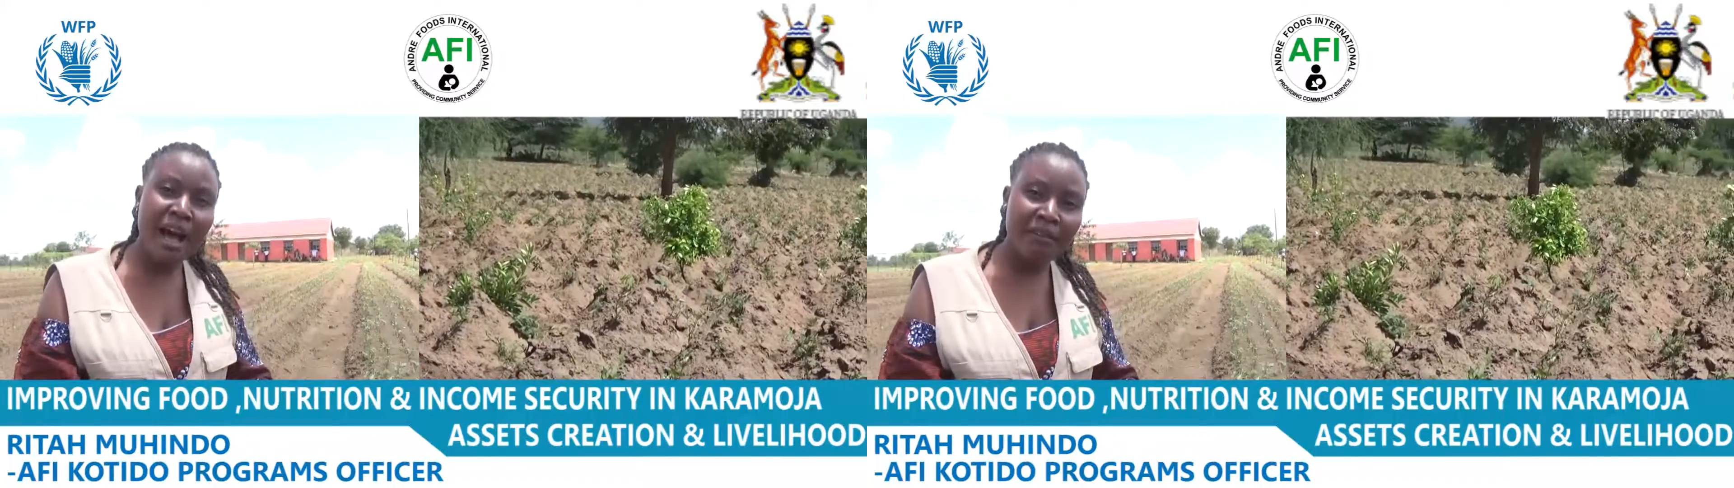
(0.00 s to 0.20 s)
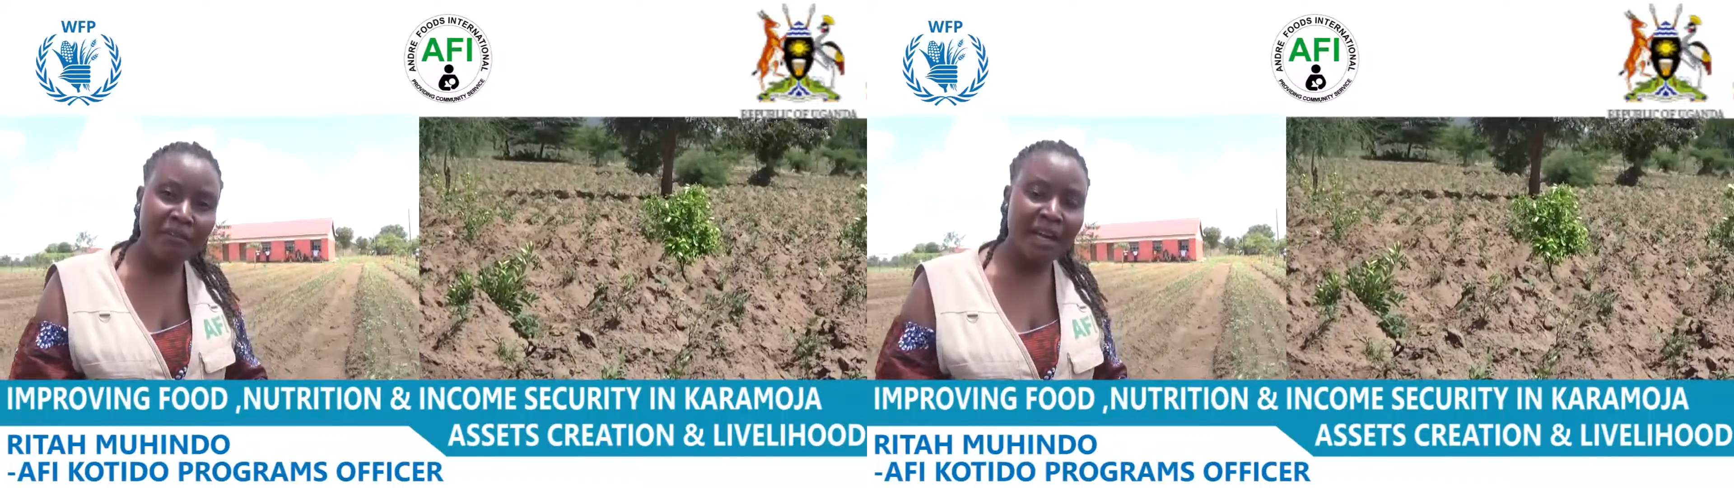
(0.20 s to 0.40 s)

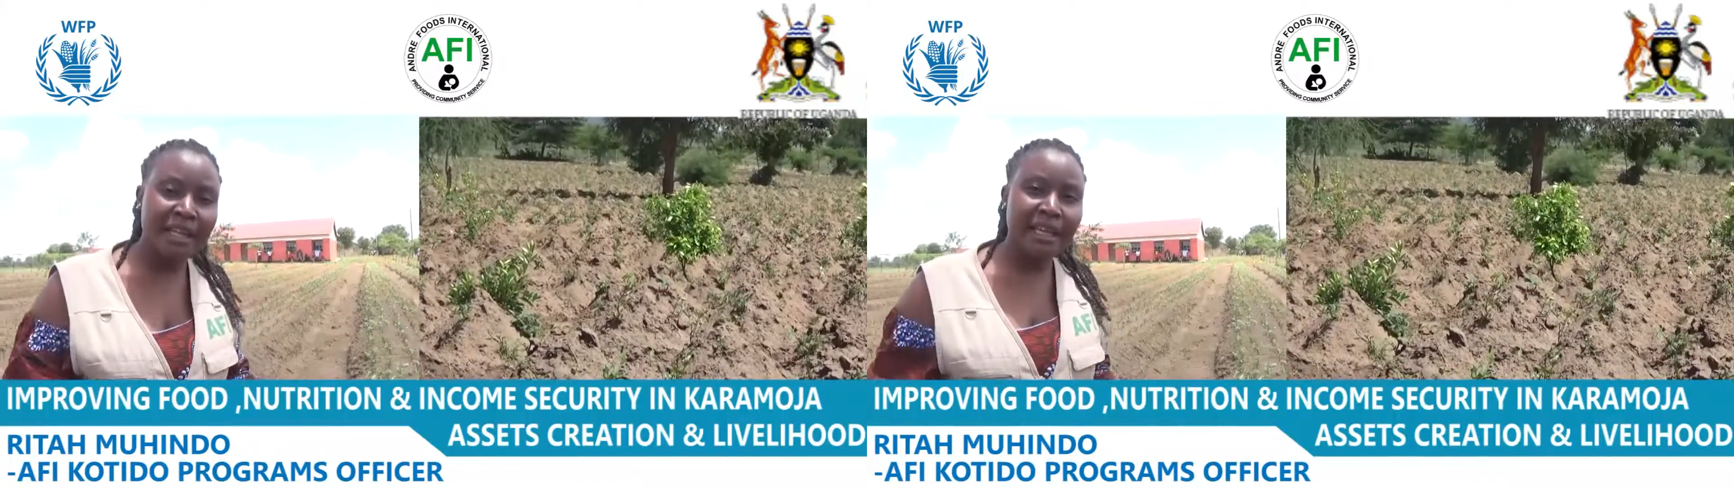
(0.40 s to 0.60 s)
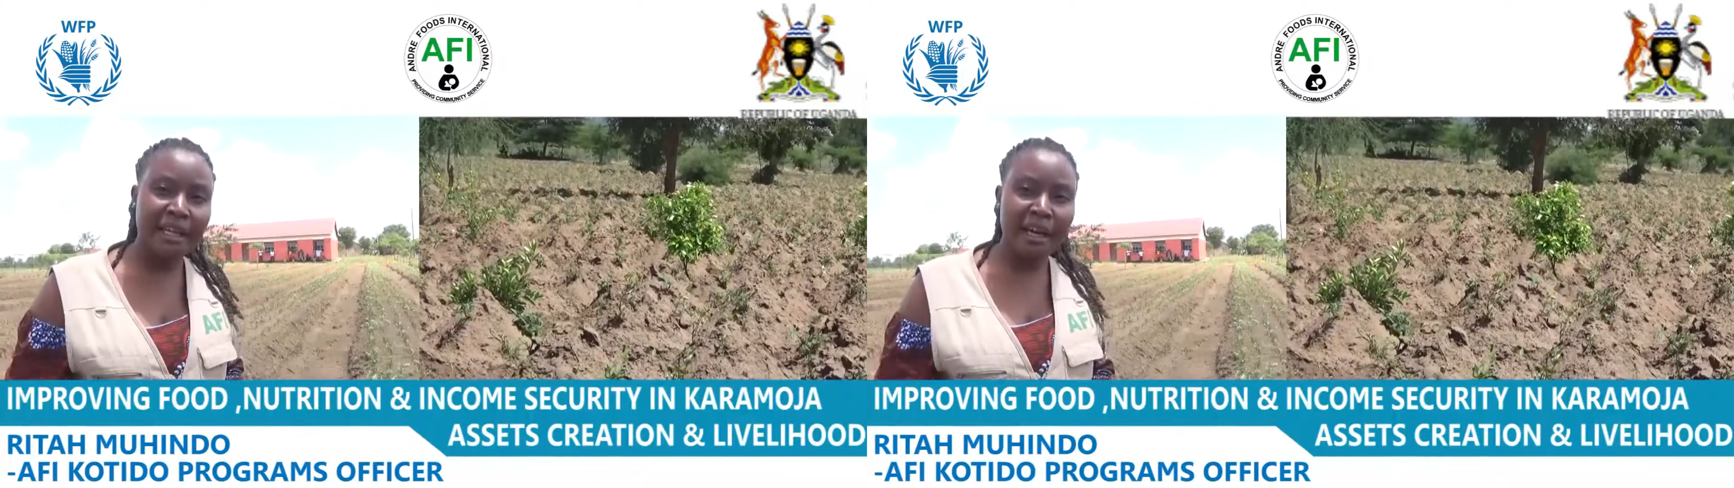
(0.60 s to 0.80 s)
half
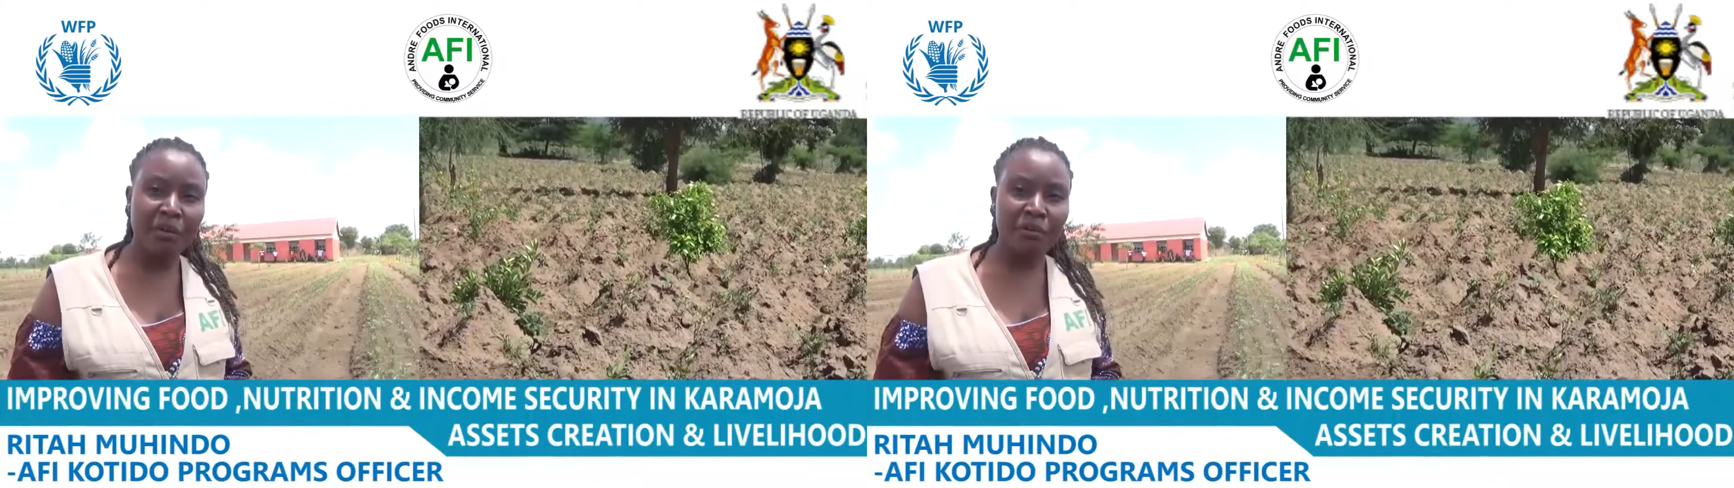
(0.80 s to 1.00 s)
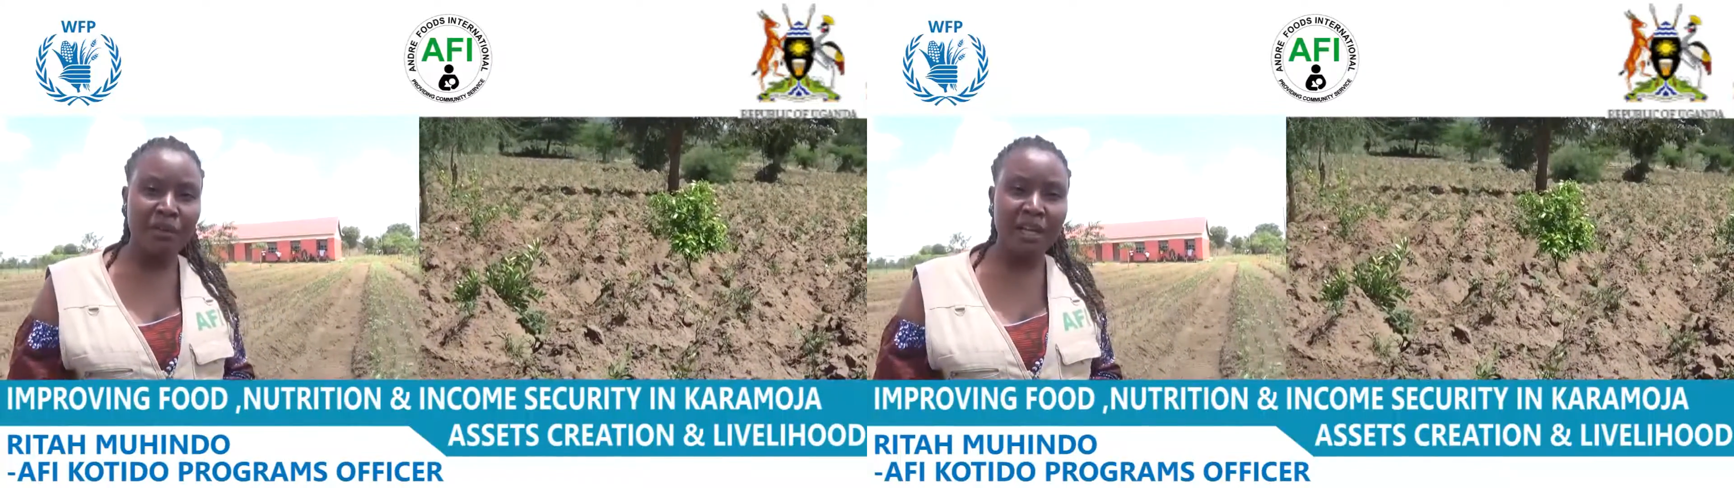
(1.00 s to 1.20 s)
an acre
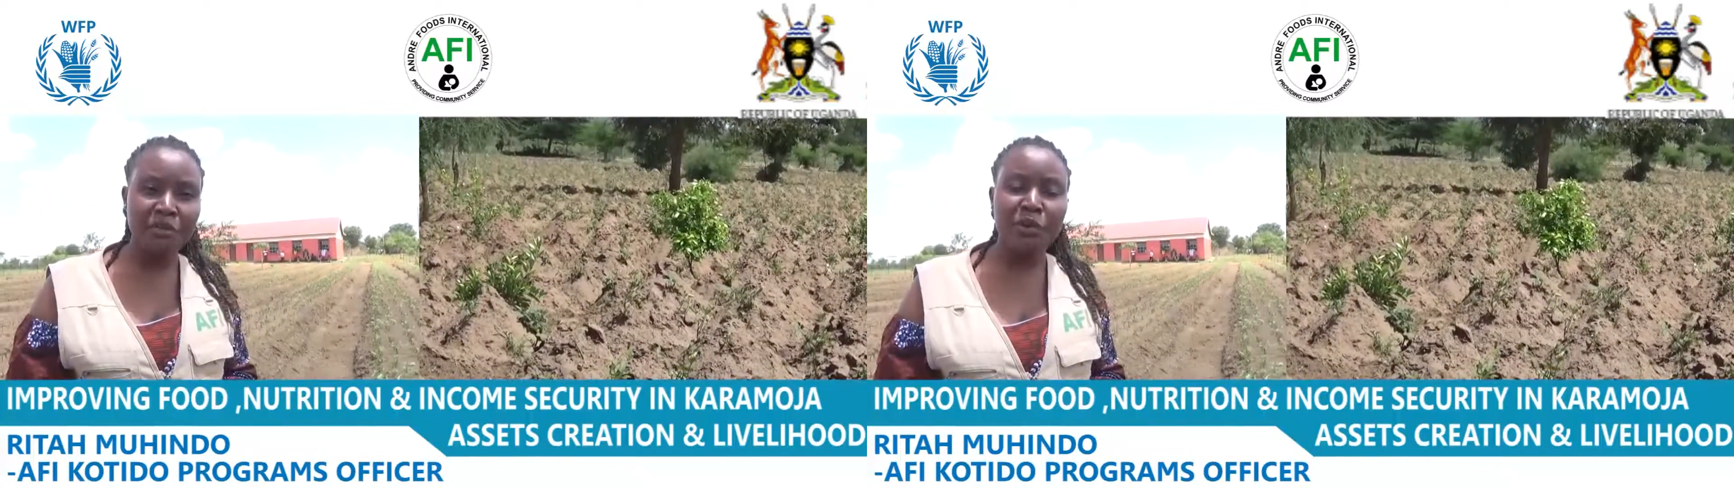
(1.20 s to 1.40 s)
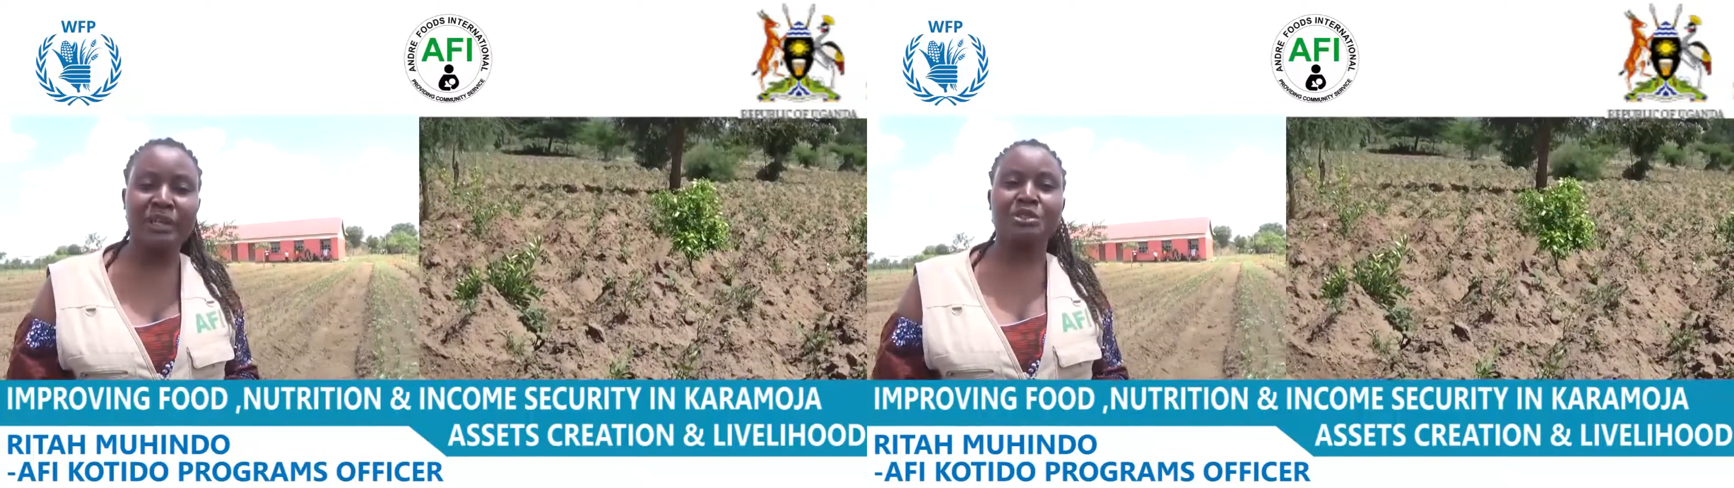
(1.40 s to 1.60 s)
of
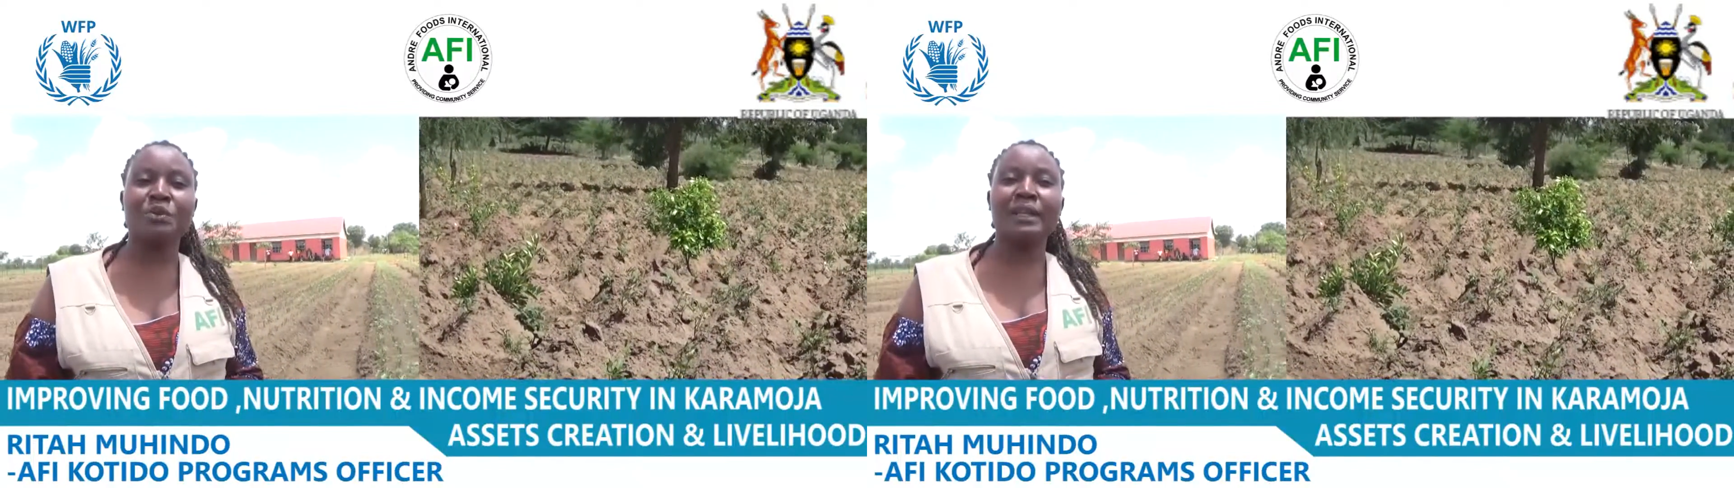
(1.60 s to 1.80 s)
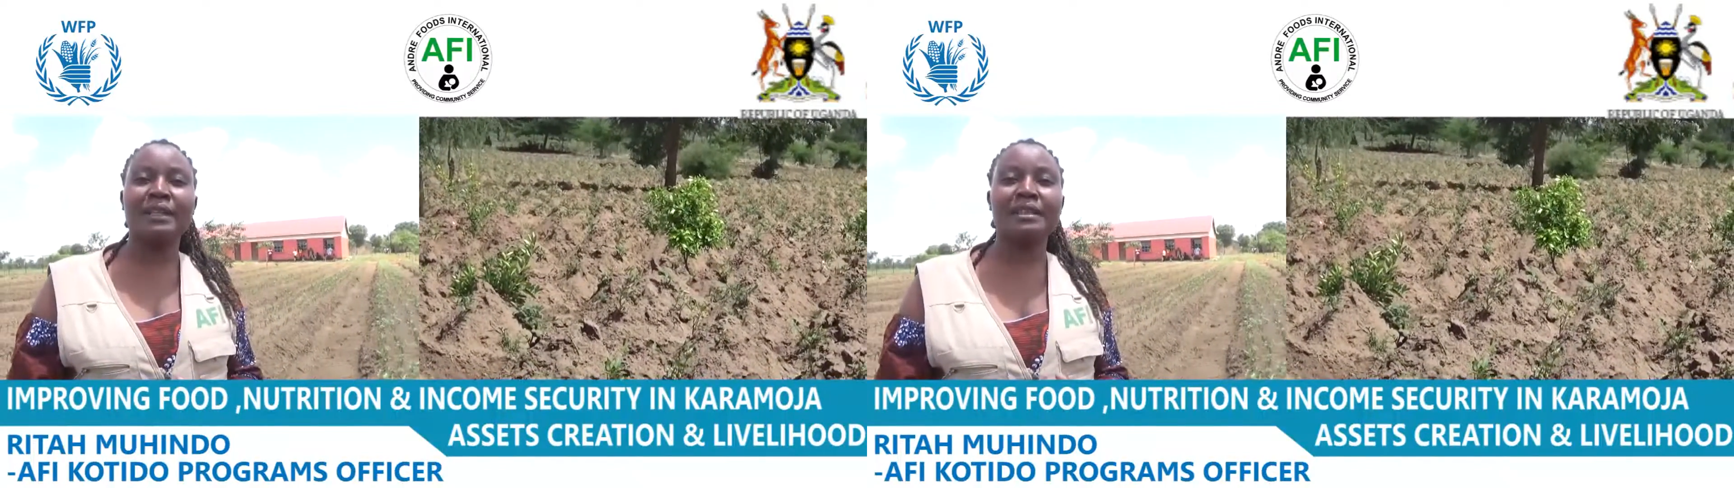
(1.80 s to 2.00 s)
land, we are
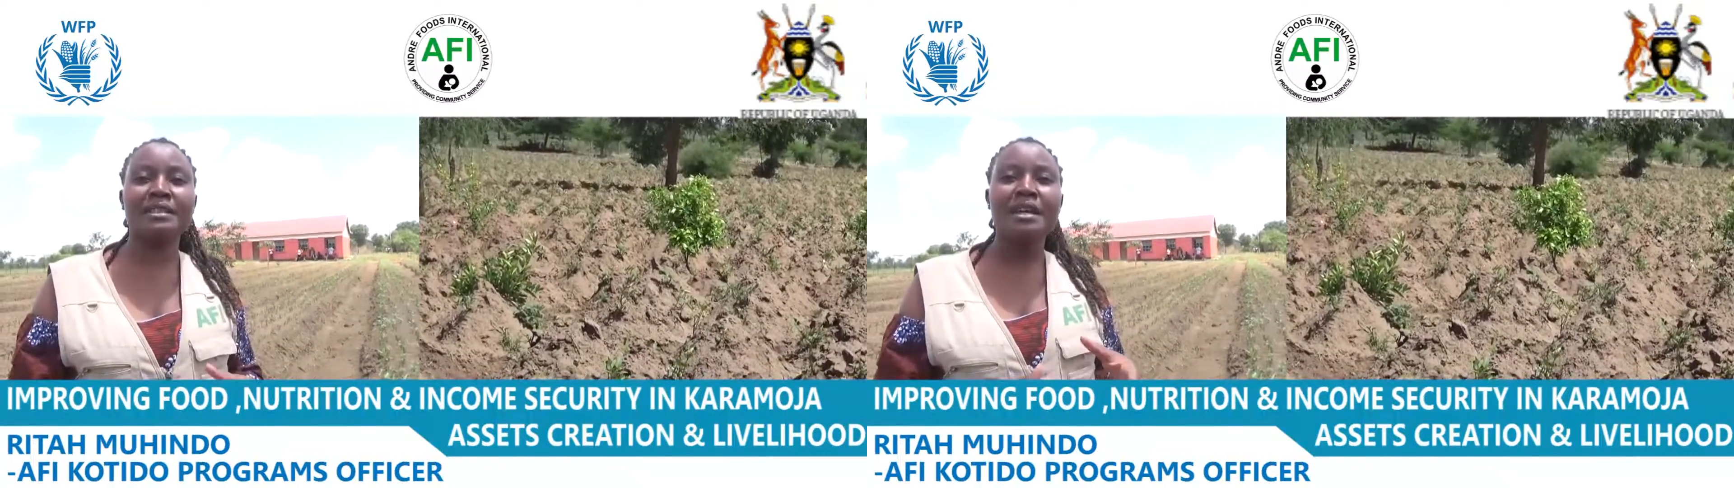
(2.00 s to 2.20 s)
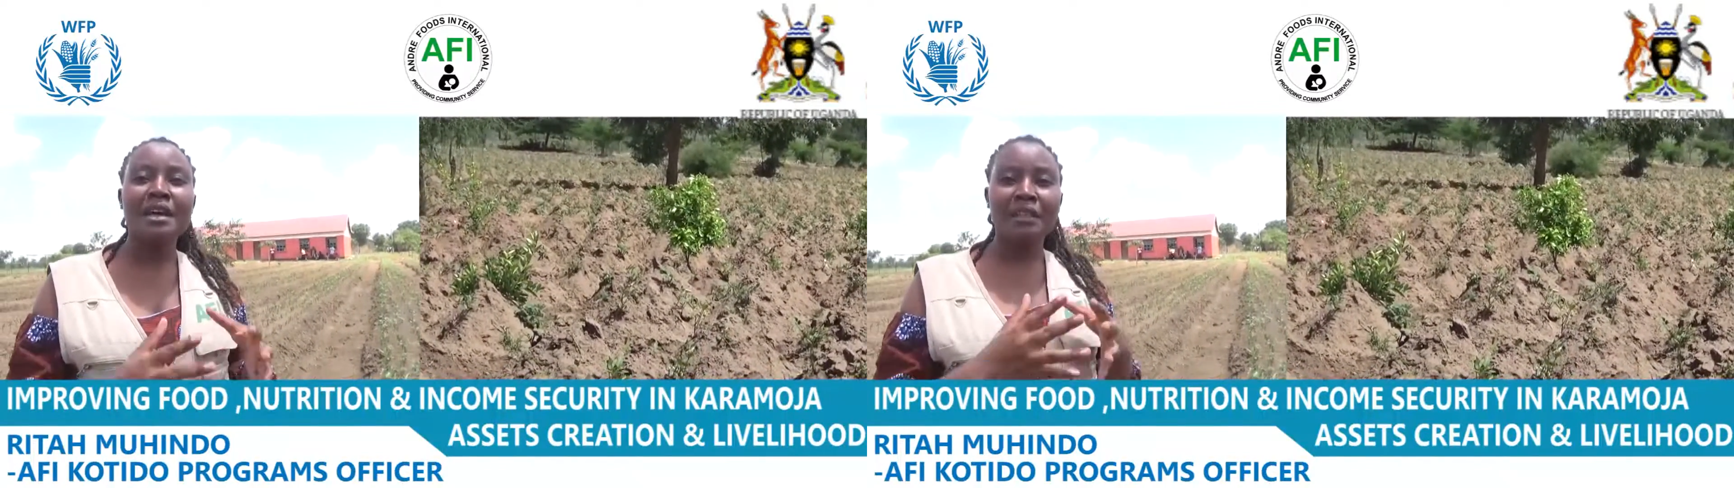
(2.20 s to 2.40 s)
sure that